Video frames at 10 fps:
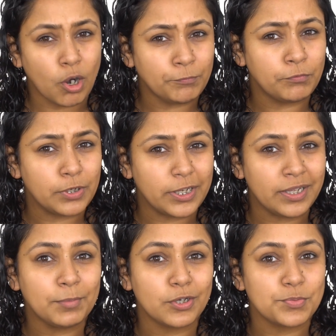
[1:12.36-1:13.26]

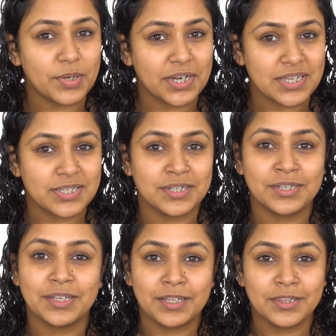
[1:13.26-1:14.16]
hopefully, because when I tested
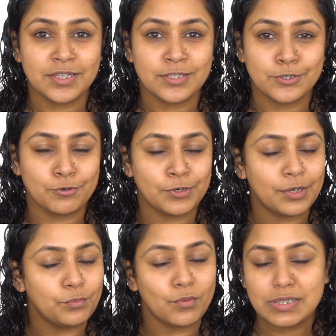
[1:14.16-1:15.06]
it in the store,
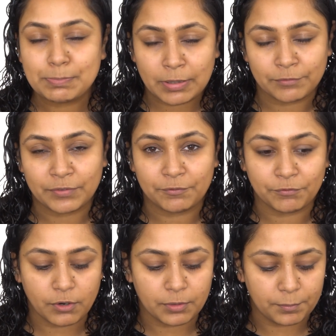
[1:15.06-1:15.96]
it was perfect
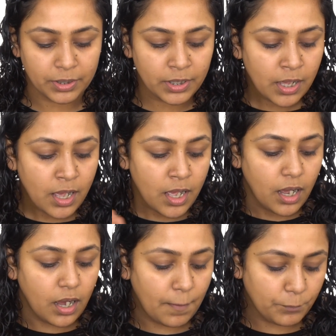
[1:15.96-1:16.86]
for me.
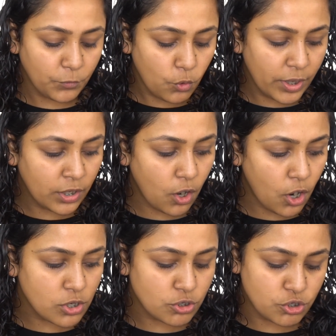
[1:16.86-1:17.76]
Going
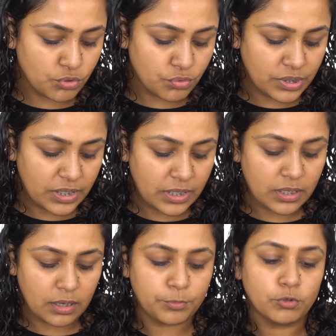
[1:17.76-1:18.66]
on to
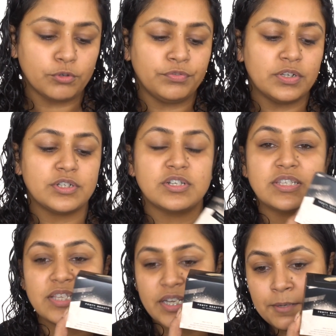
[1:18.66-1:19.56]
the Pro Filter
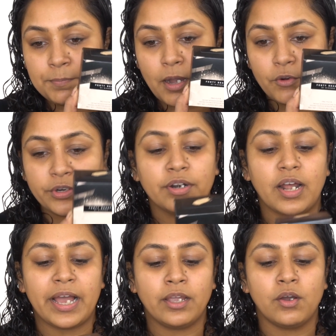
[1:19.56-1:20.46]
setting powder,
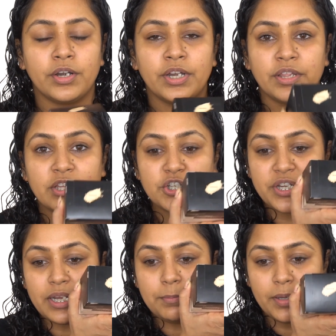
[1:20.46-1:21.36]
I got it in the
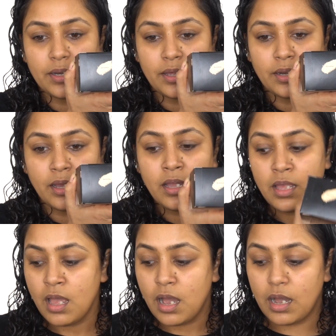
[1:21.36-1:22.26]
shade Banana.
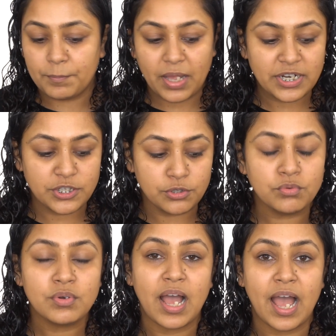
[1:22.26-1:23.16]
I
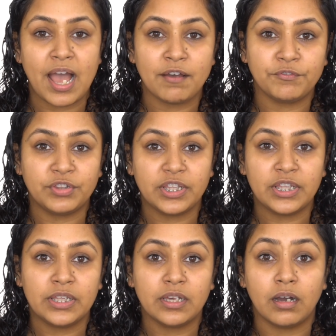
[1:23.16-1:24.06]
do have
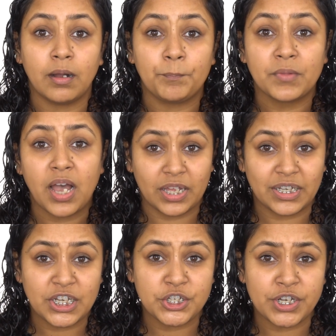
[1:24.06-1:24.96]
the
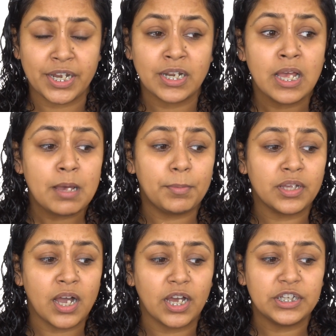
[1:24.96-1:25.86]
honey shade, but
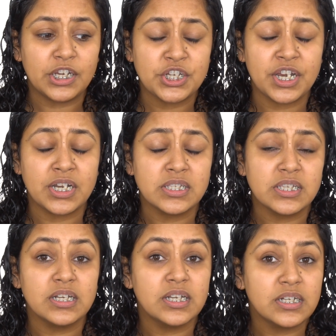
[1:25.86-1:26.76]
the honey shade is
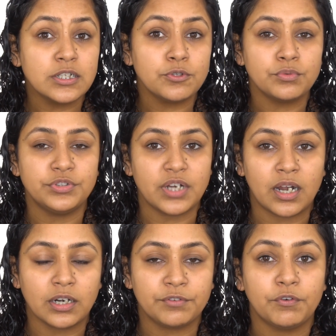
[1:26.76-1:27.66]
a little too
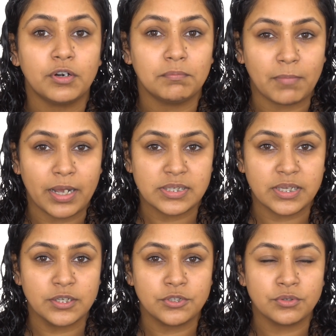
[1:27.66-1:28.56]
dark for my
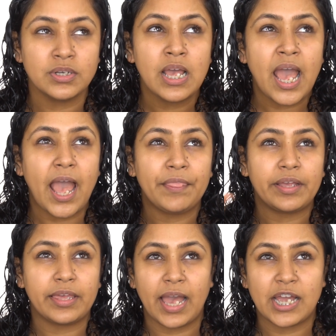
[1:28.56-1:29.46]
skin tone, and
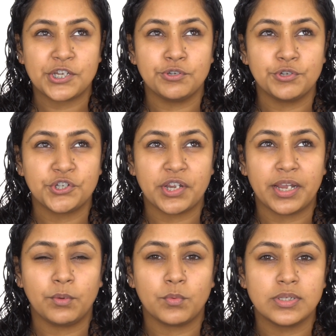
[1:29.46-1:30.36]
the cashew
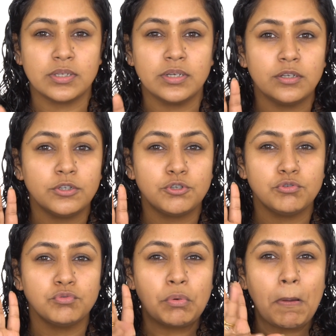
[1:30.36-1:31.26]
shade was a little
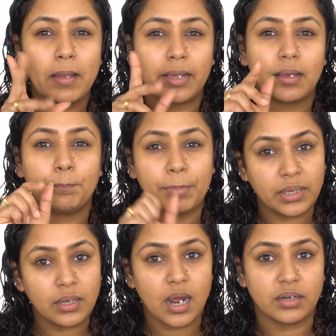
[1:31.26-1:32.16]
too like
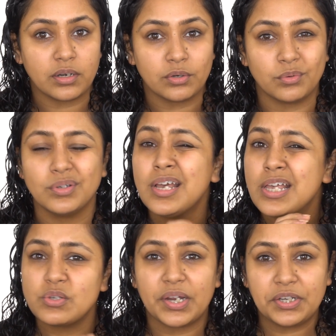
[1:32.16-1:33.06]
pink undertone,
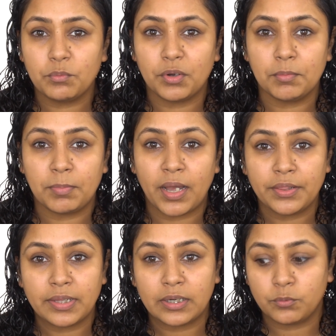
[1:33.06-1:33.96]
so I didn't want to
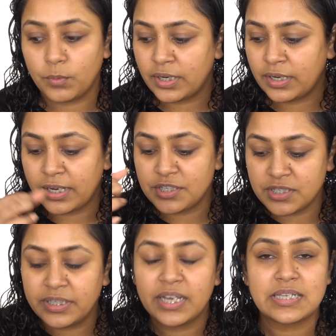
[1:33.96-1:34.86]
buy that one, and I
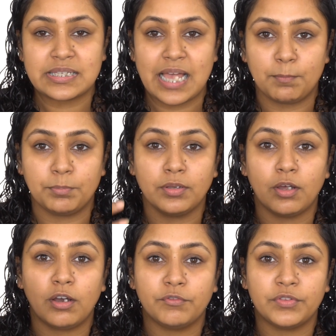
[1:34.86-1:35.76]
did get a sample
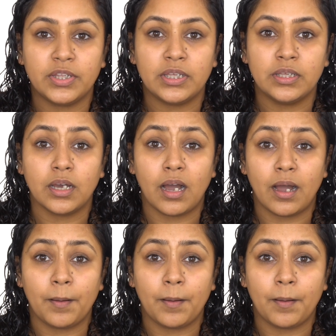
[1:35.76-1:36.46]
of the